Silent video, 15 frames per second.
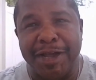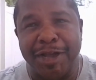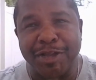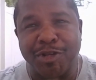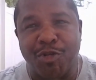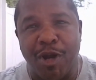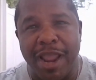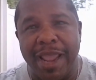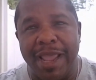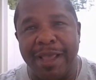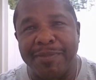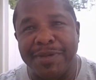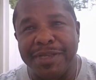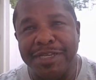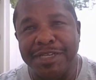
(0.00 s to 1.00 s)
Crab
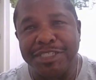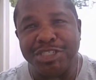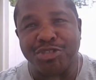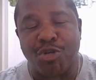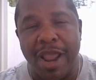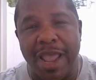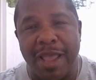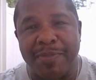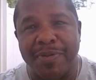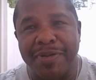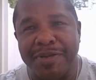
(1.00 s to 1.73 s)
Trap